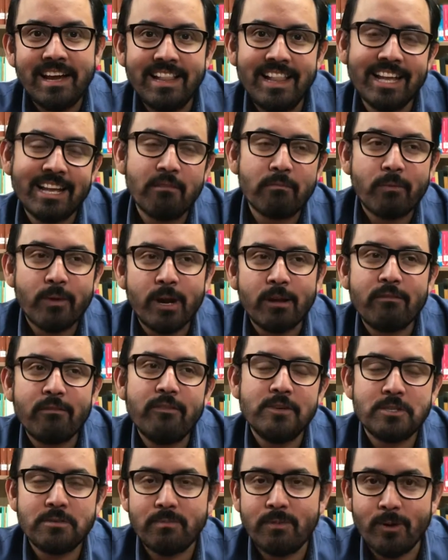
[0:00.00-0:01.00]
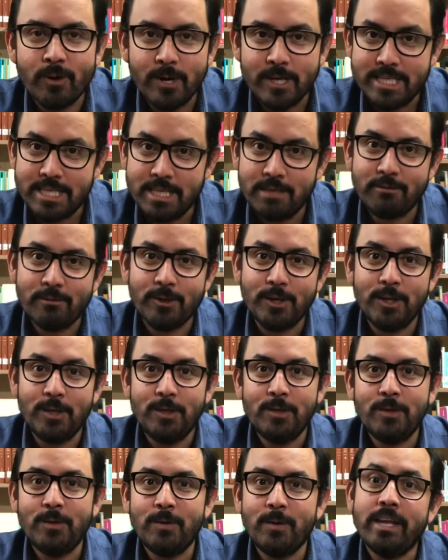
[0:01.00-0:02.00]
like a breakfast party for
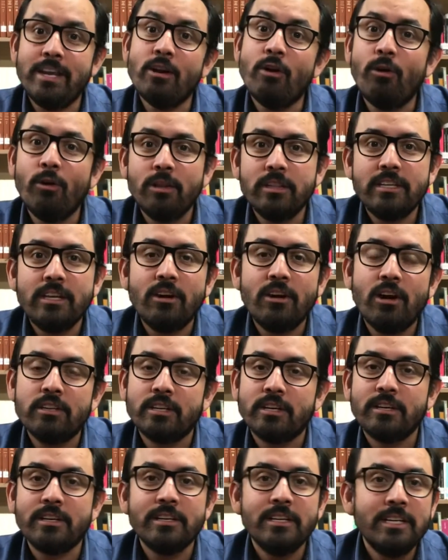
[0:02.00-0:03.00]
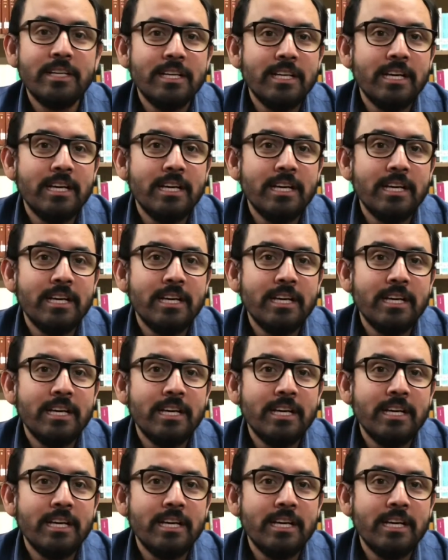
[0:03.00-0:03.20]
you and all the other